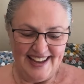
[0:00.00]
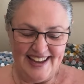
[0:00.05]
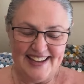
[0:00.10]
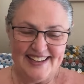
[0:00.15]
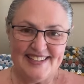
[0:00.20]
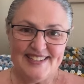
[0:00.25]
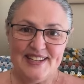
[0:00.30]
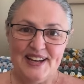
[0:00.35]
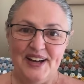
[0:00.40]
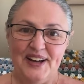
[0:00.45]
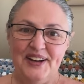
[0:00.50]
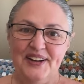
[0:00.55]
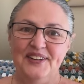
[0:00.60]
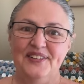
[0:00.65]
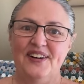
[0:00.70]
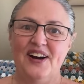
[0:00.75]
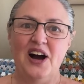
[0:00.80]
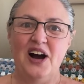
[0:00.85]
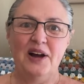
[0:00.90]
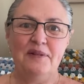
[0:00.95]
So
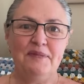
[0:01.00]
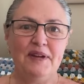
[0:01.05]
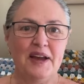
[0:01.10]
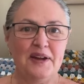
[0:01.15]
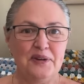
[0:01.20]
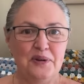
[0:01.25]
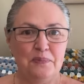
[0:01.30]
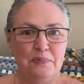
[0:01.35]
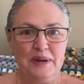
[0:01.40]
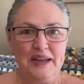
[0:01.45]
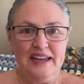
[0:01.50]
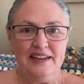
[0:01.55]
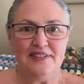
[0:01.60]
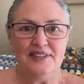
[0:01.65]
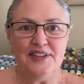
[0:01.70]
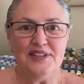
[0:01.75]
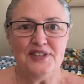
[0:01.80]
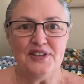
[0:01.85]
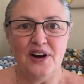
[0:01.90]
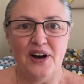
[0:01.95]
I'm going to be at
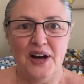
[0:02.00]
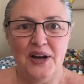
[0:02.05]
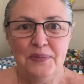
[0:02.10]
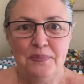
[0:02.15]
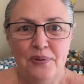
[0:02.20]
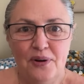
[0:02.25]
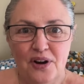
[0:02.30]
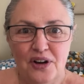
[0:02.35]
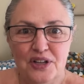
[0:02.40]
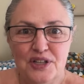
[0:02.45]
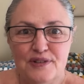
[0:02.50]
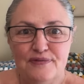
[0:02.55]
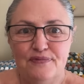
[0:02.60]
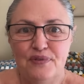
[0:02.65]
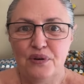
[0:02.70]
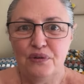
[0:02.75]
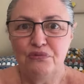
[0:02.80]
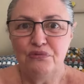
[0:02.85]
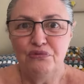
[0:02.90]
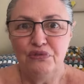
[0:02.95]
the dye pots
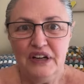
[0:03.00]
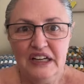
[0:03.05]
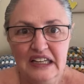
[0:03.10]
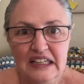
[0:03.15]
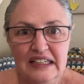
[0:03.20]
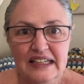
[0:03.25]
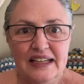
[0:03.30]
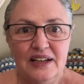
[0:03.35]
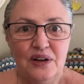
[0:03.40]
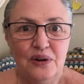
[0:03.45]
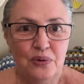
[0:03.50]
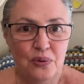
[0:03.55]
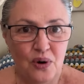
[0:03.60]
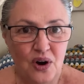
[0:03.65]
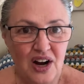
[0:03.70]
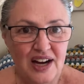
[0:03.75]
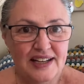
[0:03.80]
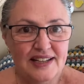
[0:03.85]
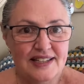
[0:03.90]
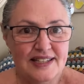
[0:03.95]
for really
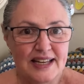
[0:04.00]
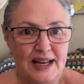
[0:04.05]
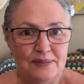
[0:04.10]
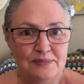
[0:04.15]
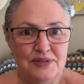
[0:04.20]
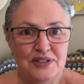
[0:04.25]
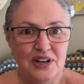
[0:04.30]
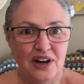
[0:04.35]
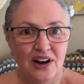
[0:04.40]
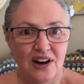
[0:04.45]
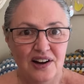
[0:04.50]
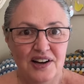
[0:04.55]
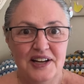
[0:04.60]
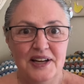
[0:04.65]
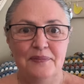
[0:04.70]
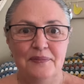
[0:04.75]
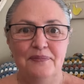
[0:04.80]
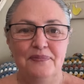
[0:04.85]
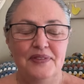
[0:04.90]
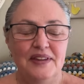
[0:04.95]
quite some
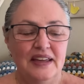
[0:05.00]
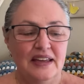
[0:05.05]
time.